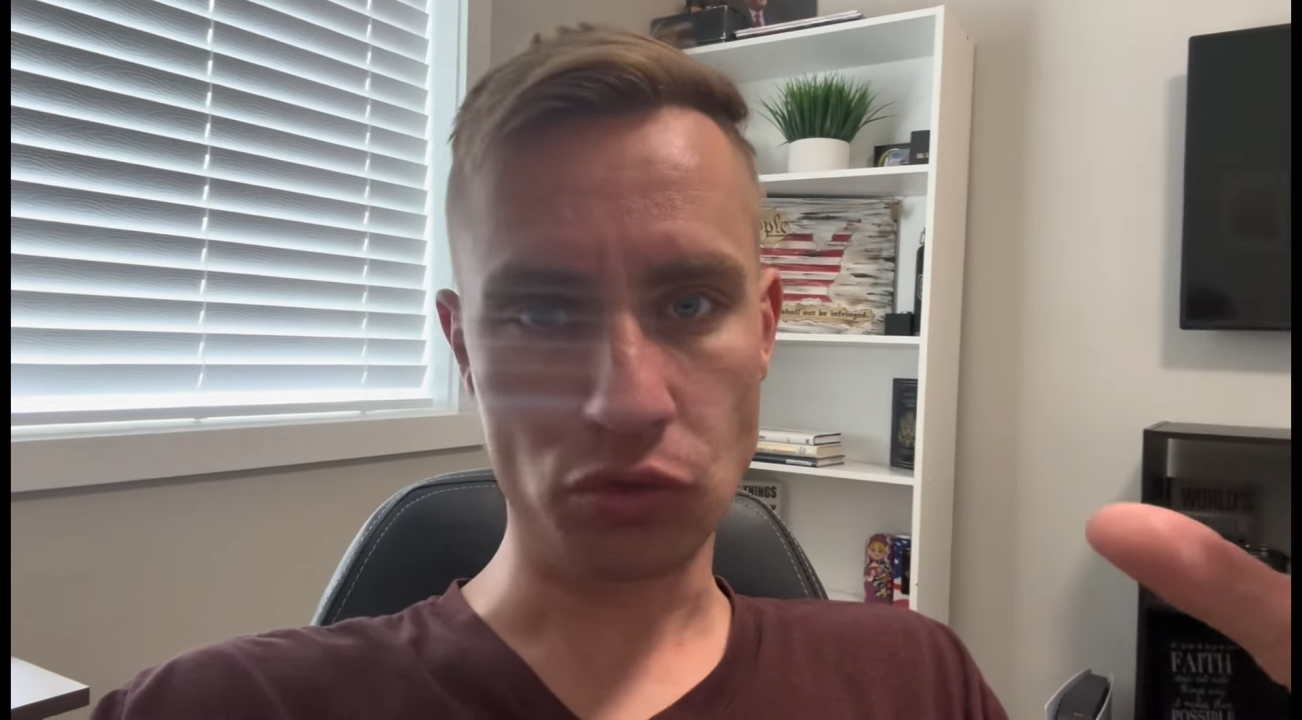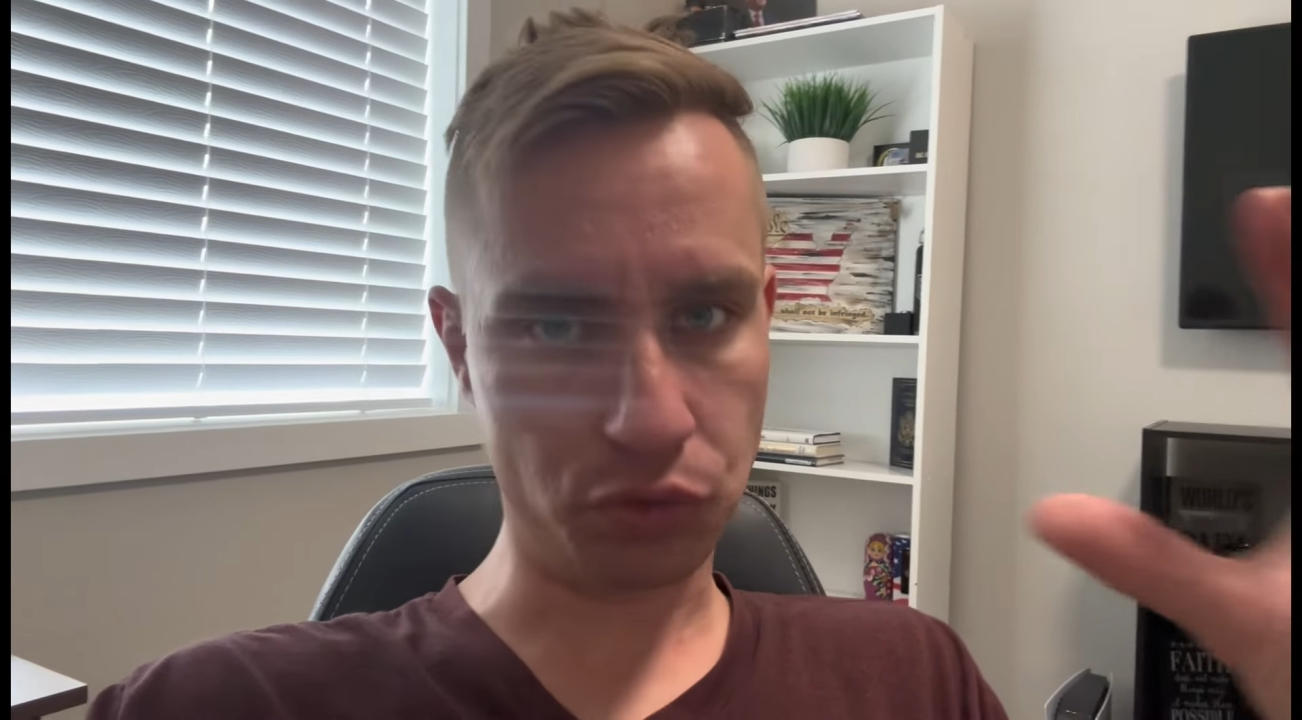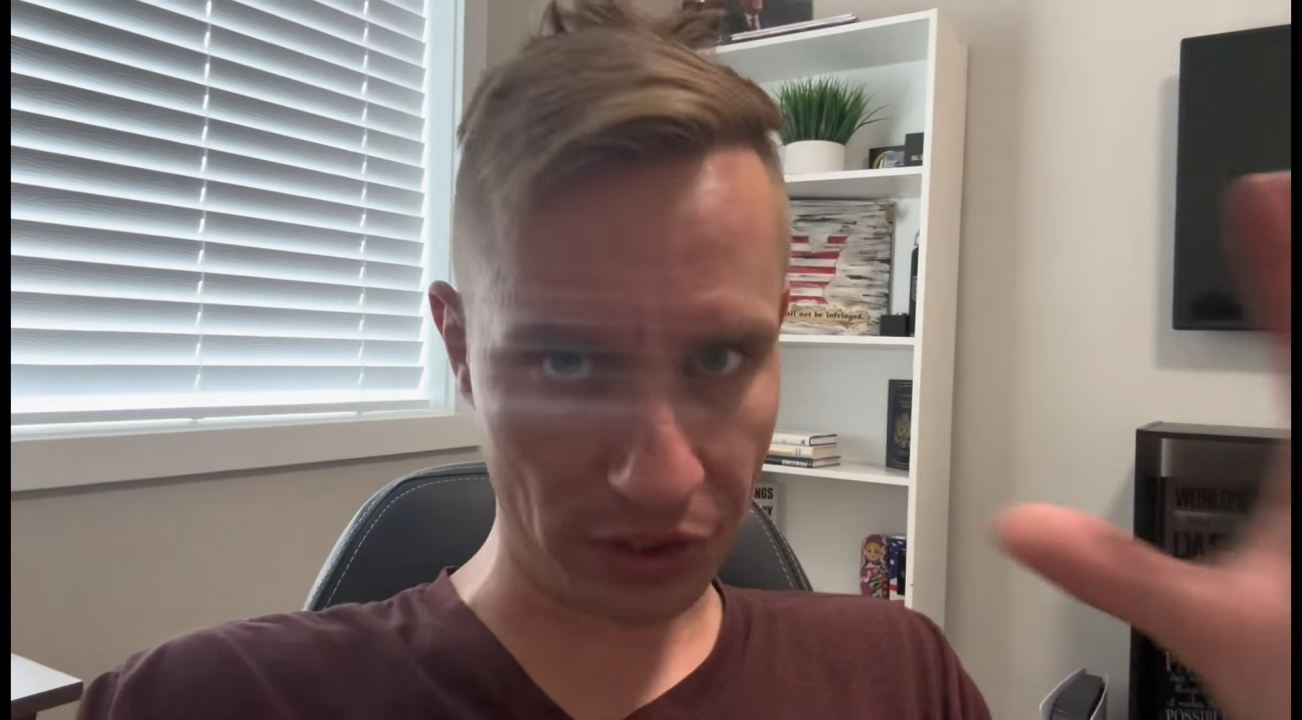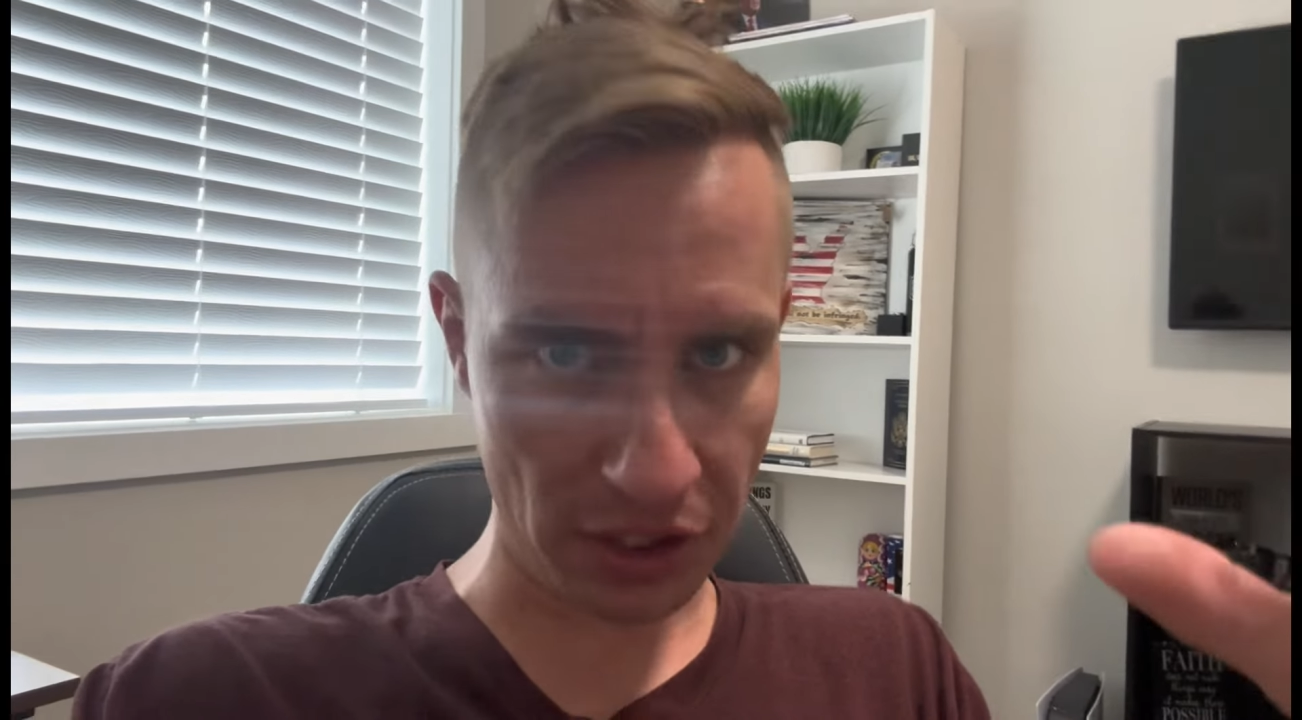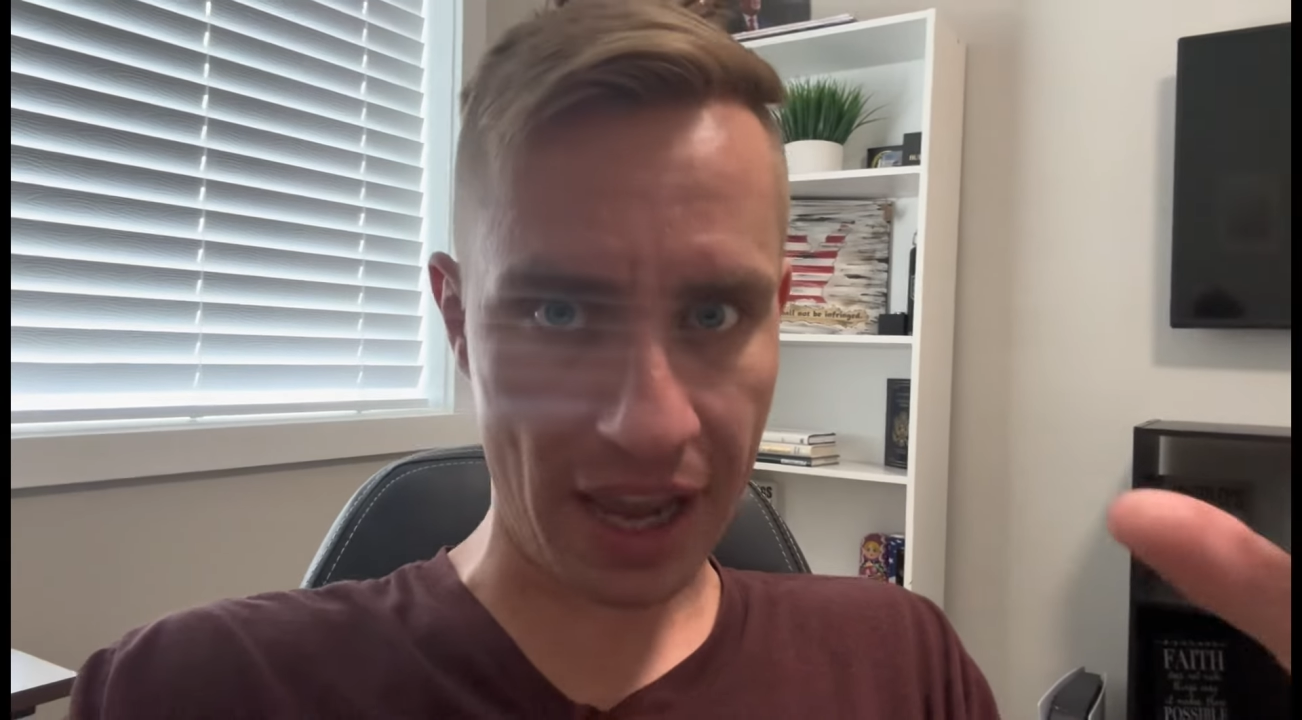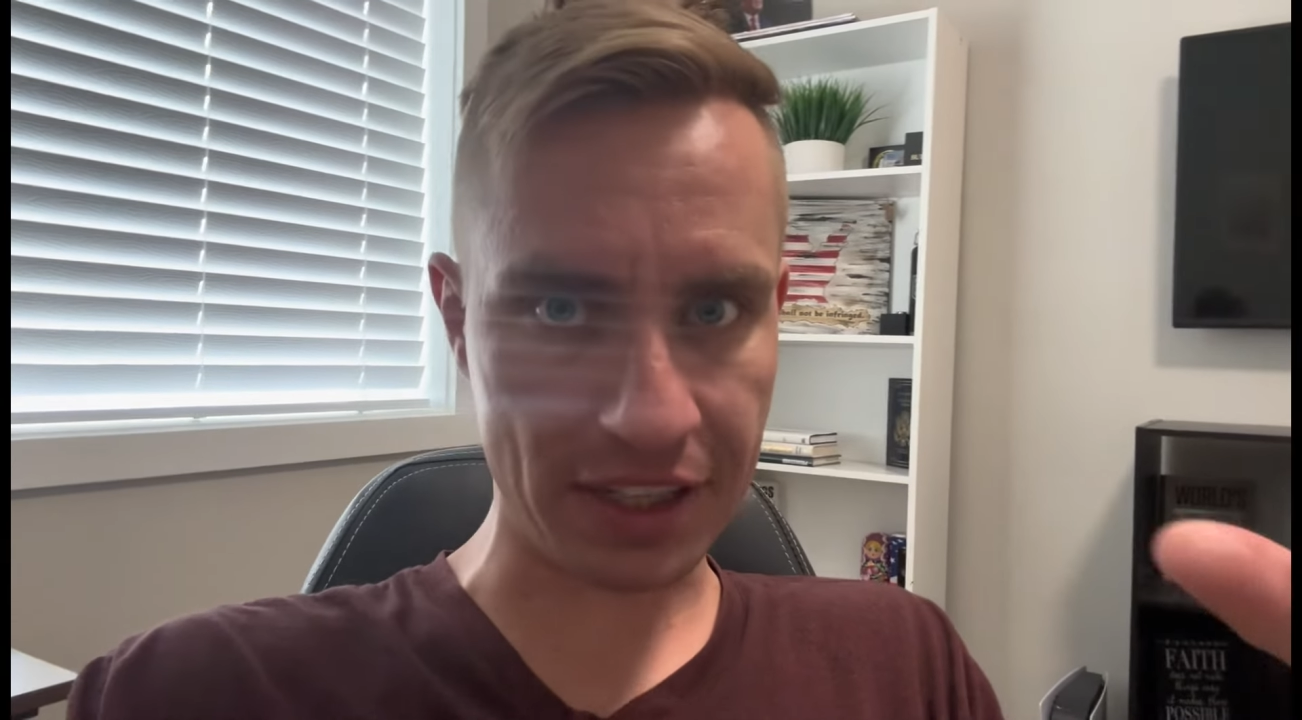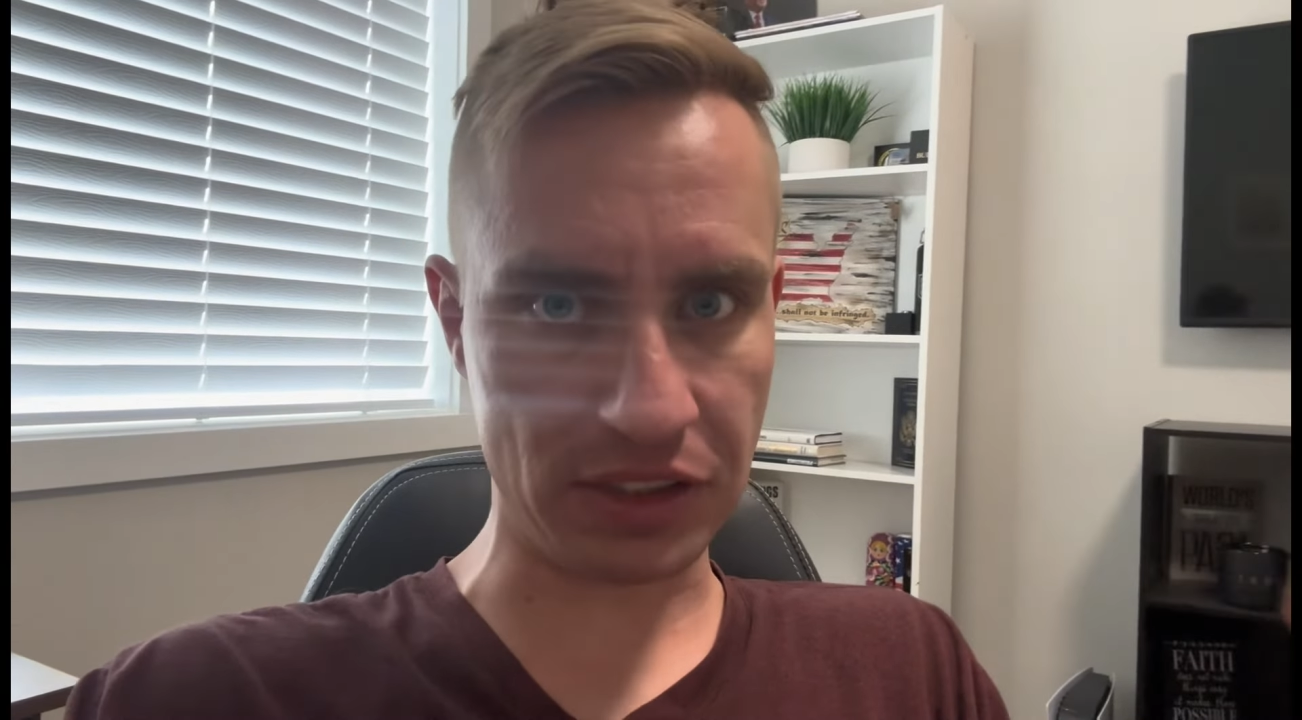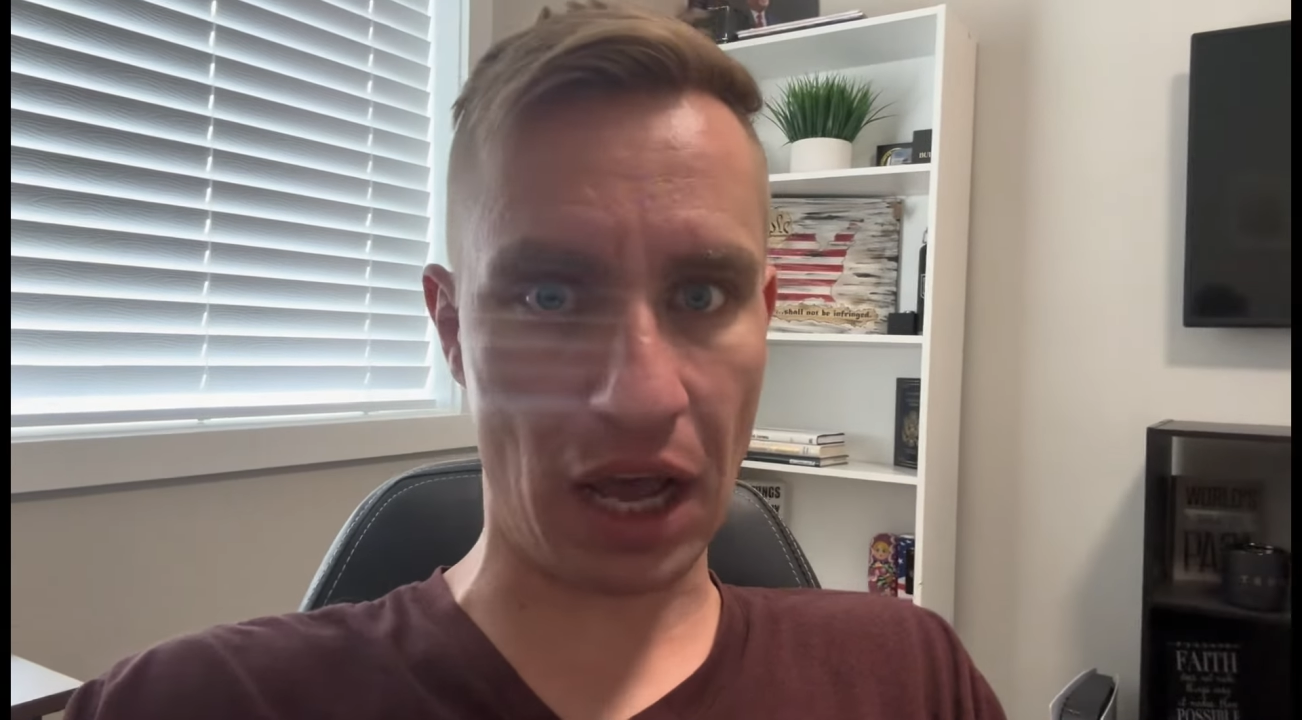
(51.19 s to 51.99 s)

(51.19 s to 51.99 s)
for the next